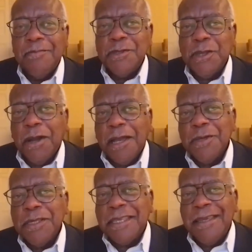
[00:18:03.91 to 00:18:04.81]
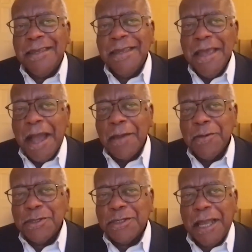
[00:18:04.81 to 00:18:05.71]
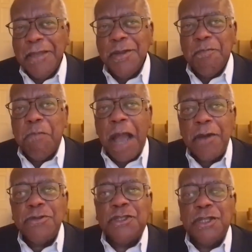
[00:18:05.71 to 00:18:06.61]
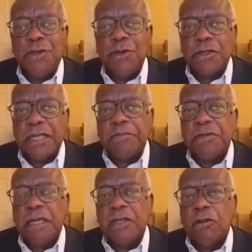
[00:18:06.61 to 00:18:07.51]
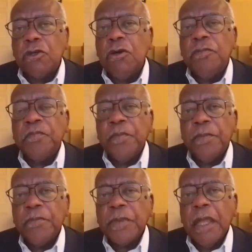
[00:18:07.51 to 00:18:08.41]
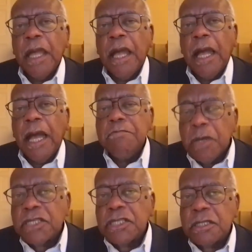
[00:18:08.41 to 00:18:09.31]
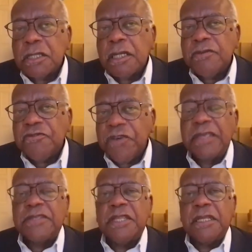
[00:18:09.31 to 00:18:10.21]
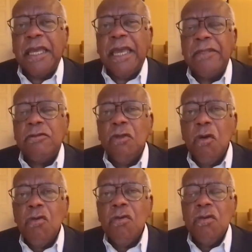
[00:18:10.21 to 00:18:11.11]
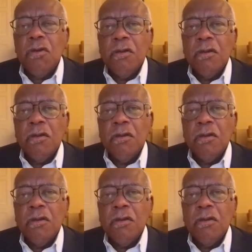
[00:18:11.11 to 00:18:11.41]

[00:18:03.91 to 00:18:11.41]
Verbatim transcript: So I was kind of bounced into accepting it, although I must confess that I had no